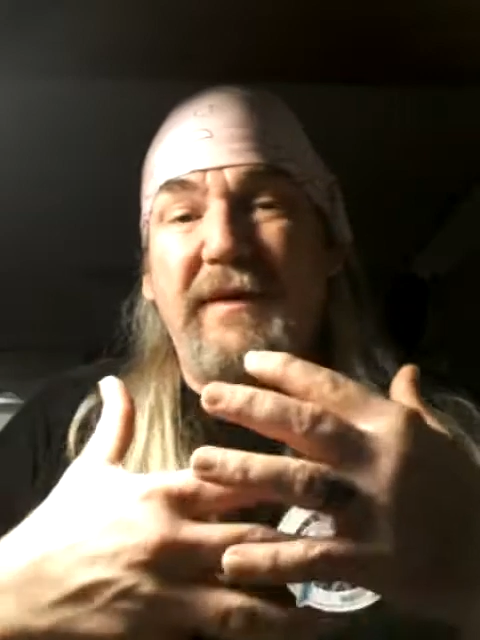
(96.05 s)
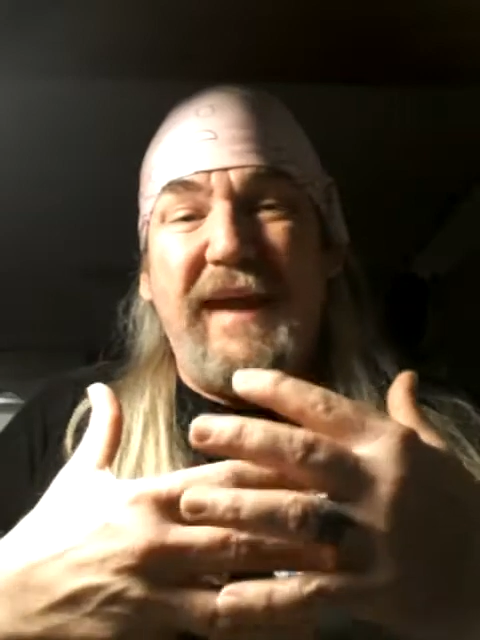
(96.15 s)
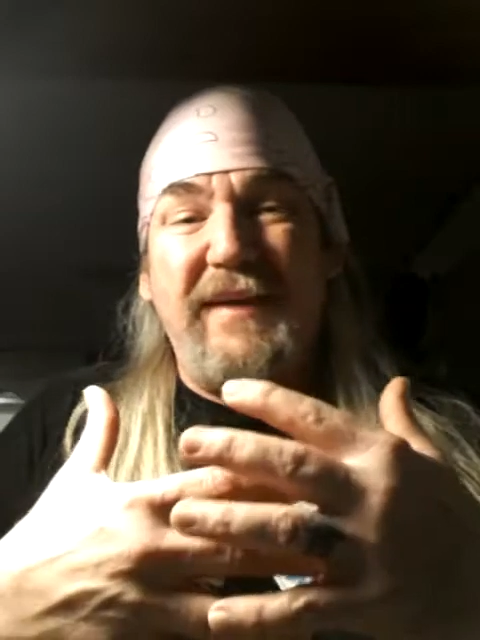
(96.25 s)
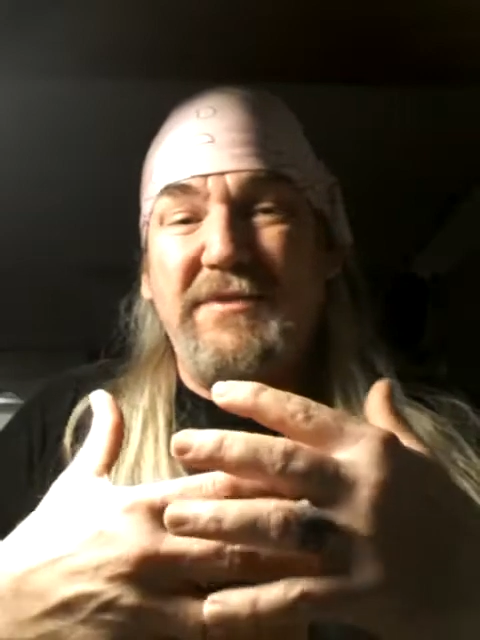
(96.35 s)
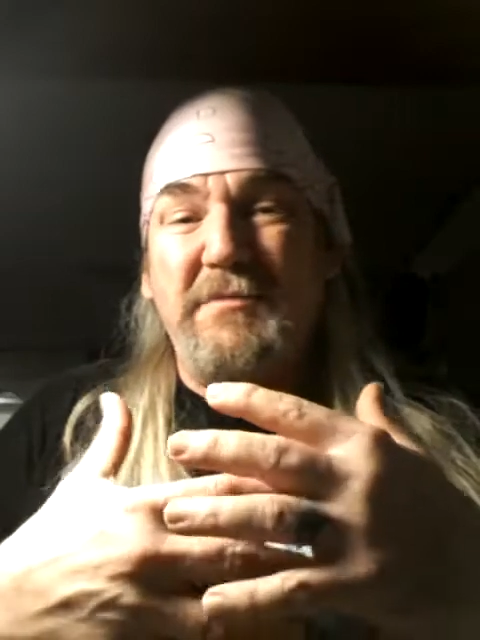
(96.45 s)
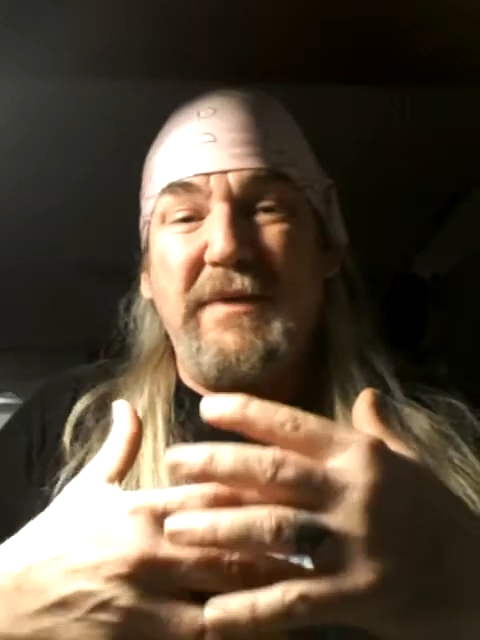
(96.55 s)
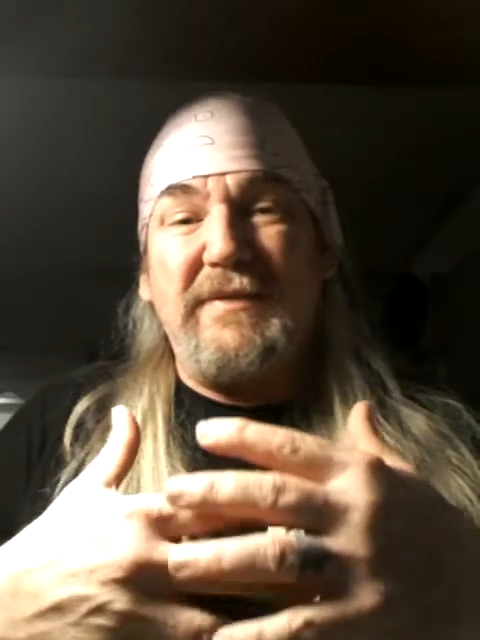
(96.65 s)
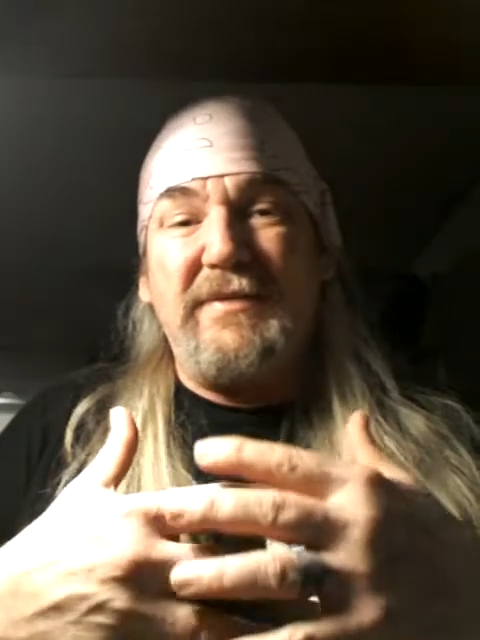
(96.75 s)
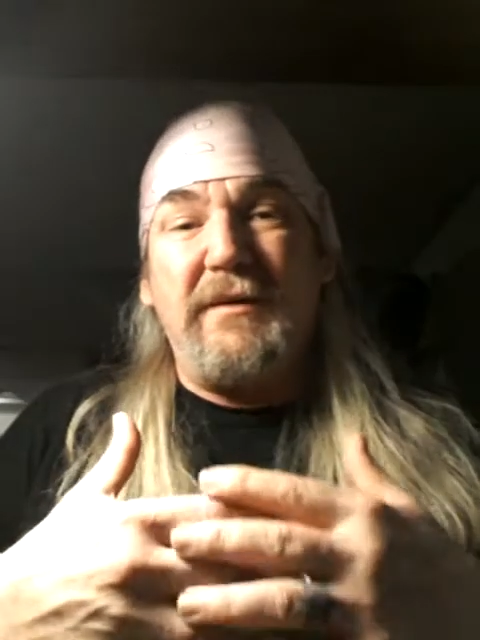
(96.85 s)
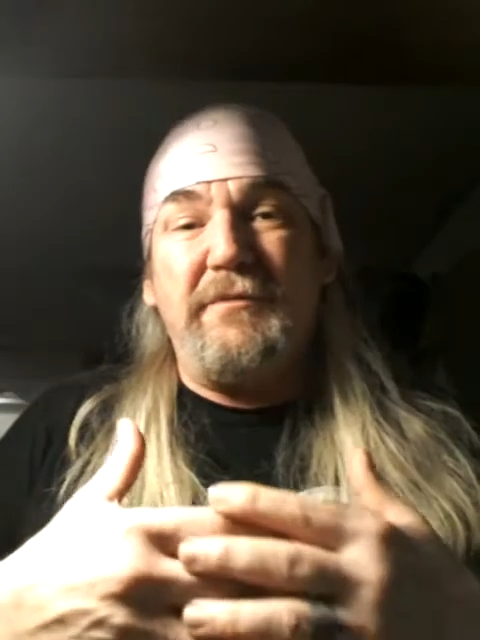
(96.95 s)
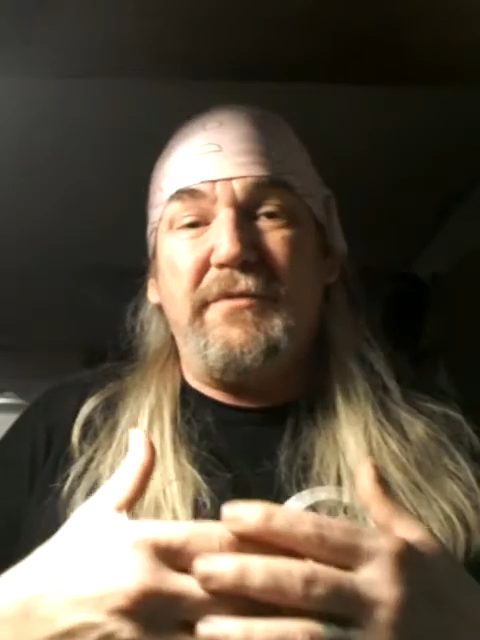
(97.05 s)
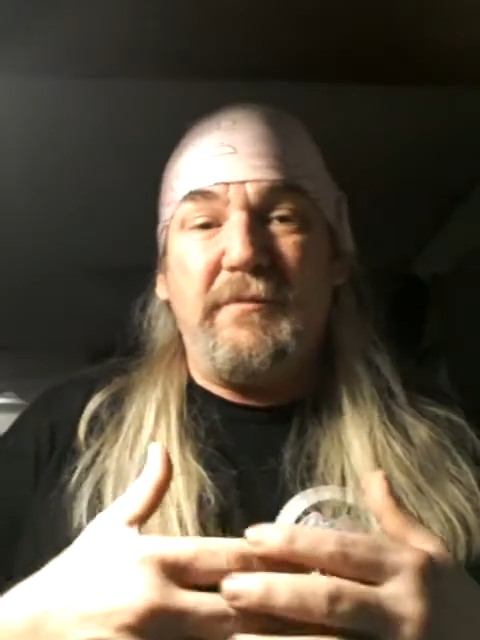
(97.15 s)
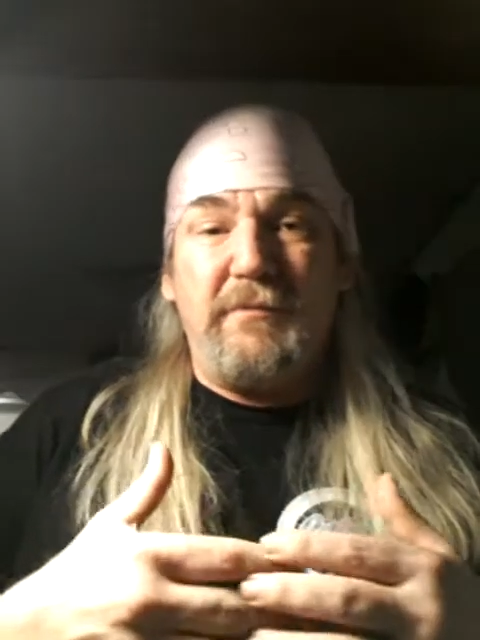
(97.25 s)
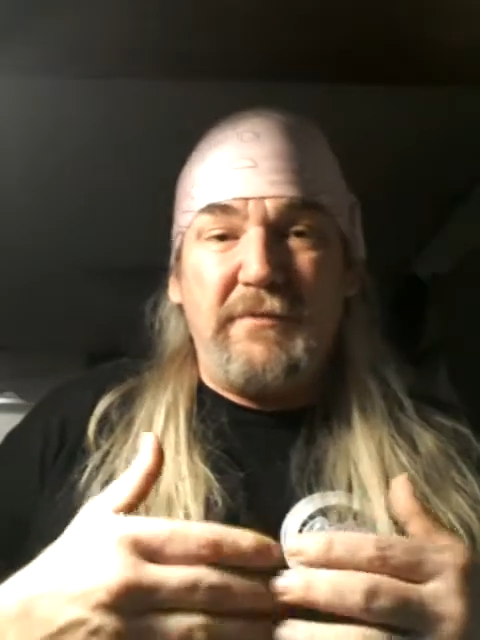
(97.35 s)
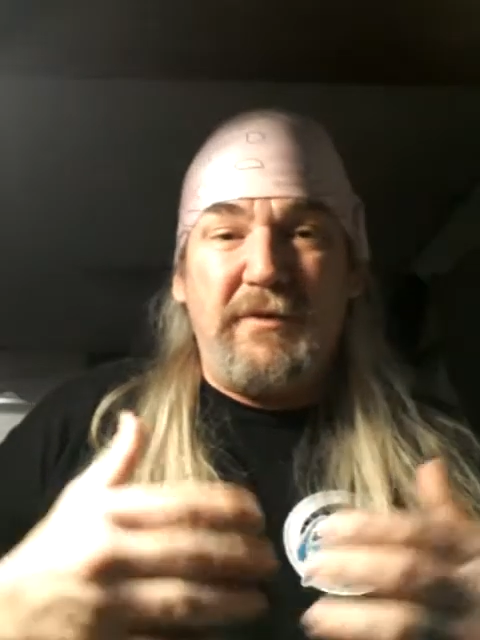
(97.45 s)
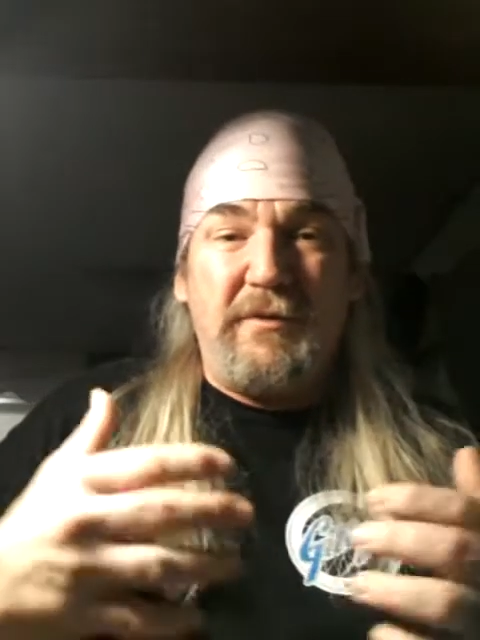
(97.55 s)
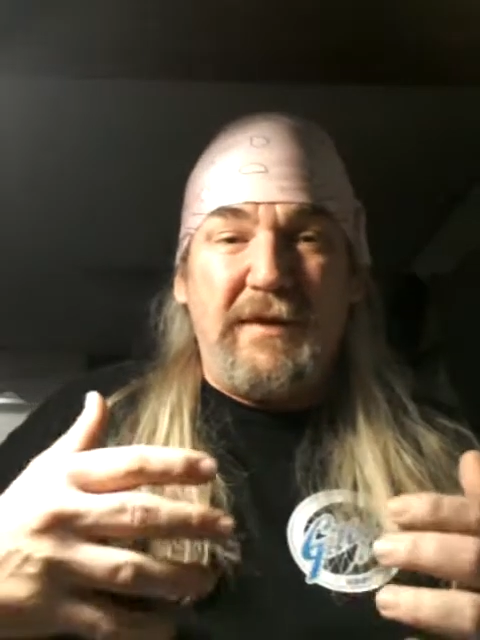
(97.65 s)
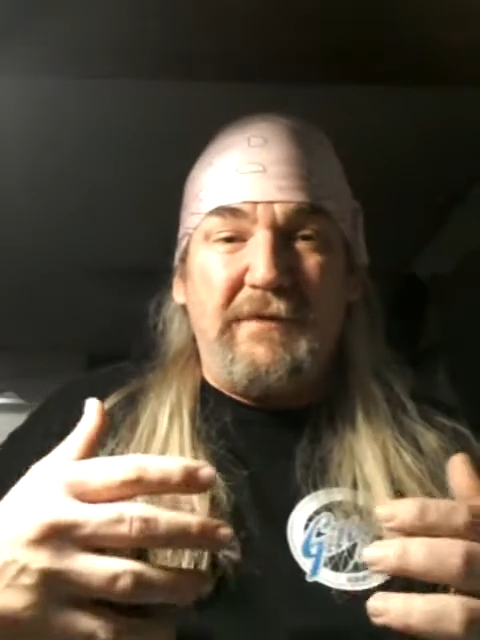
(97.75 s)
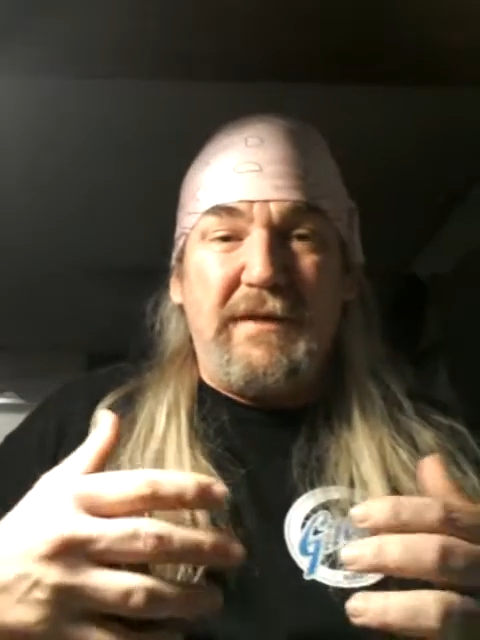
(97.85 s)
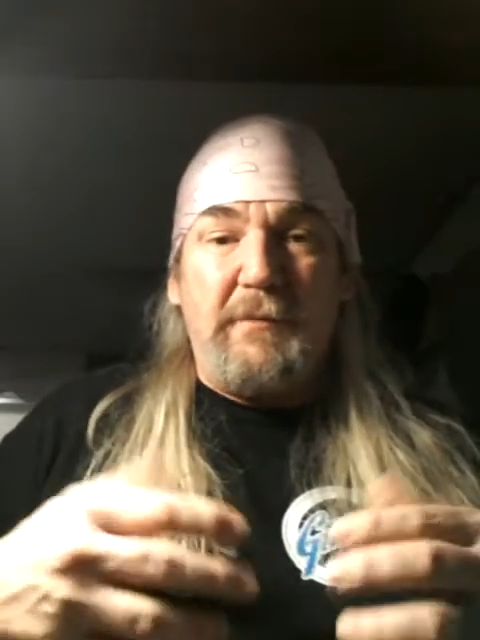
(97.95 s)
hands are messed up from, you know, a
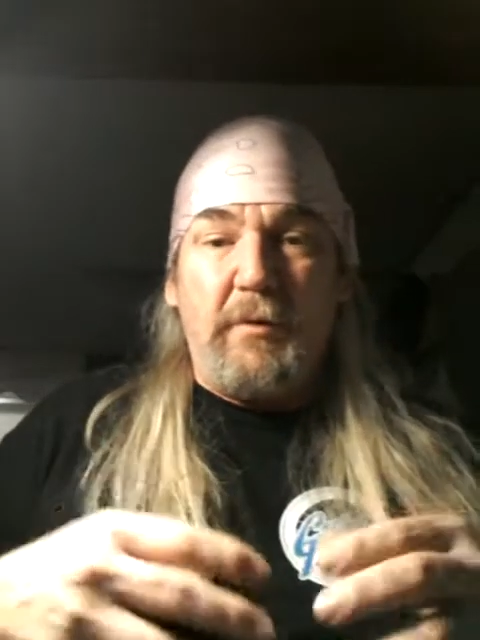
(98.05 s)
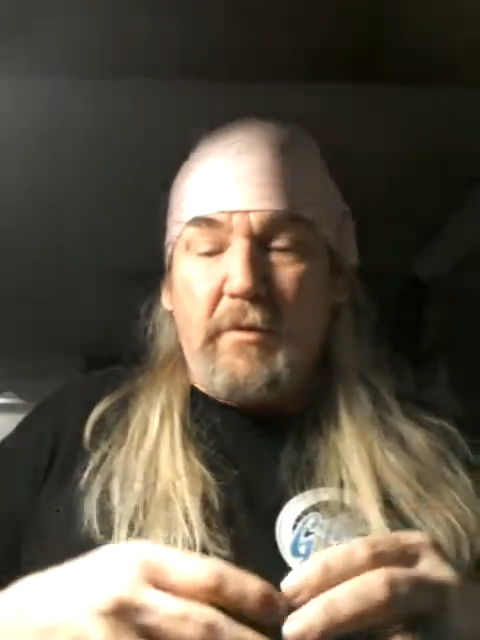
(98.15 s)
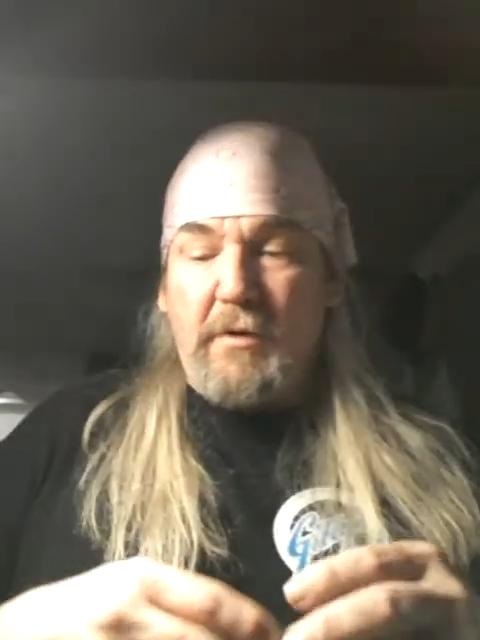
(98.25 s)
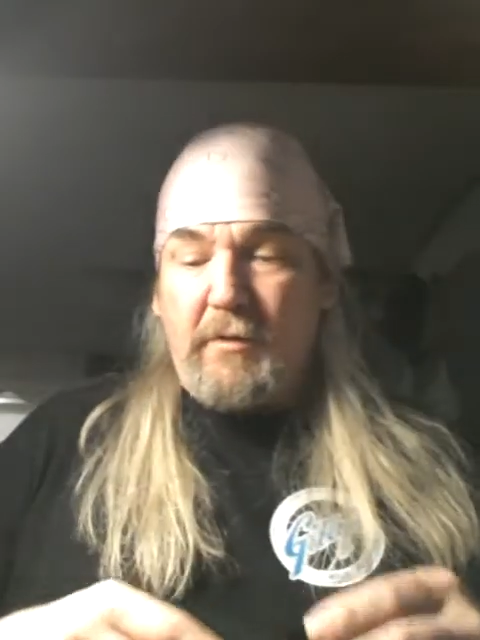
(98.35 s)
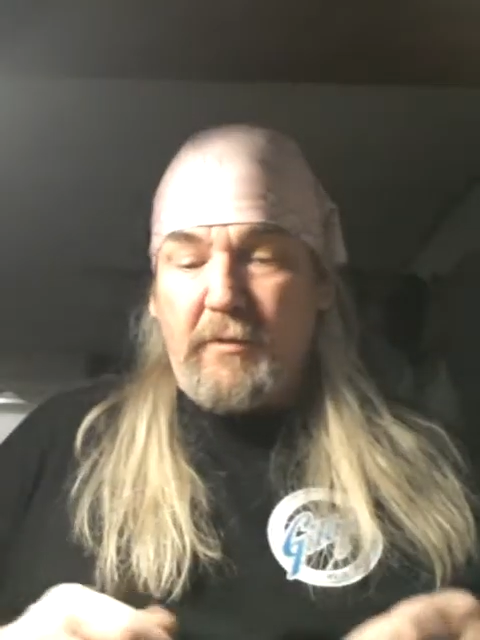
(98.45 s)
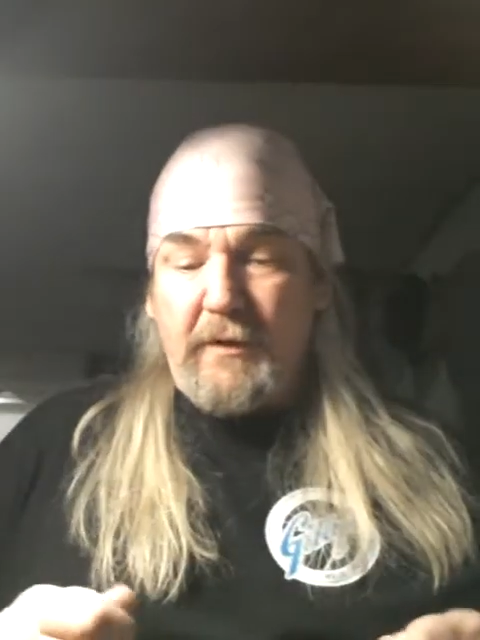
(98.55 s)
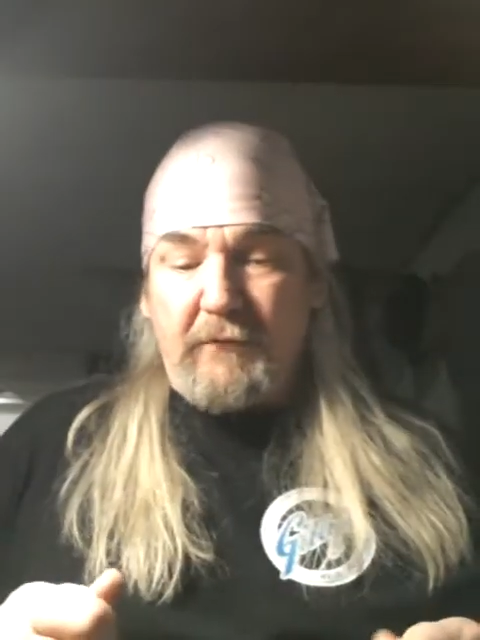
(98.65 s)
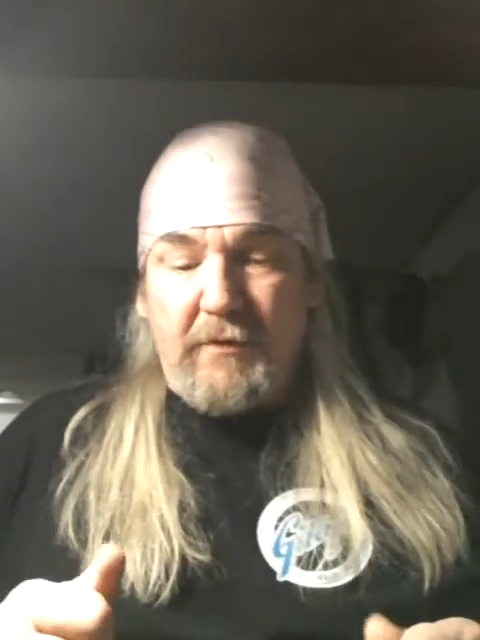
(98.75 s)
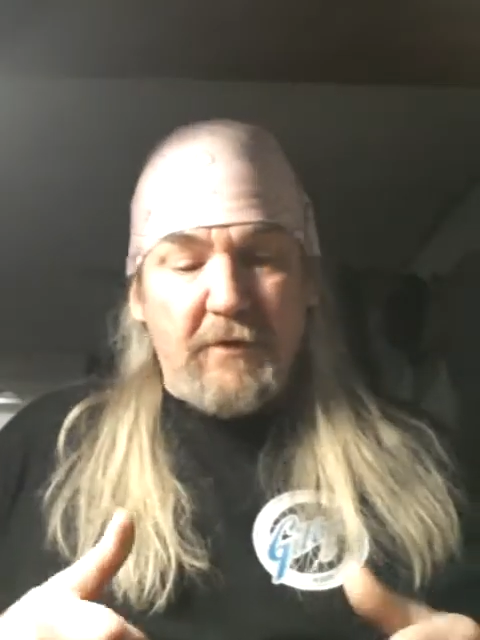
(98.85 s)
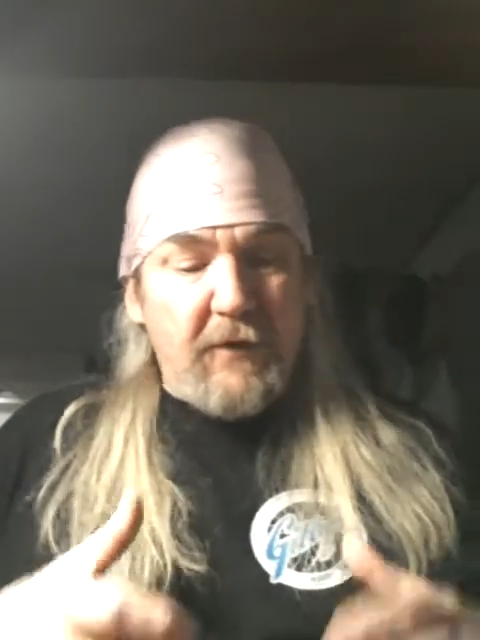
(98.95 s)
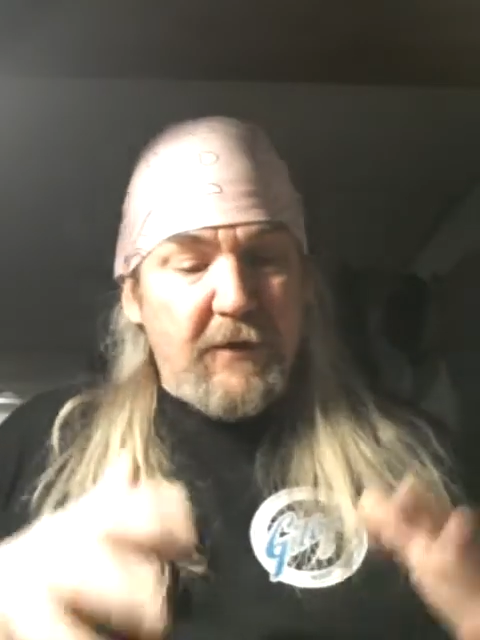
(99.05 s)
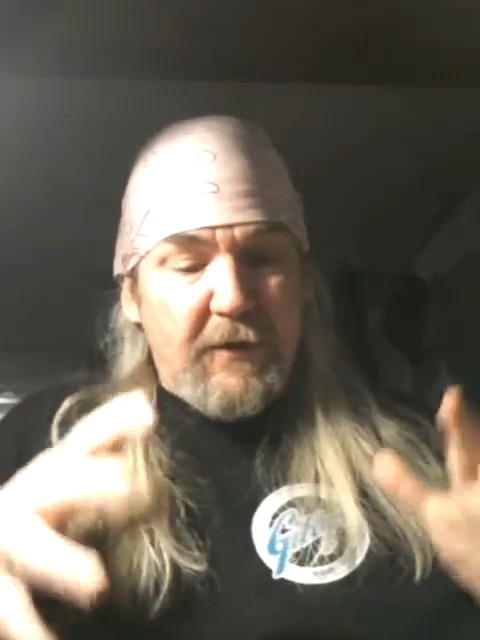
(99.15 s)
lifetime of work or whatever,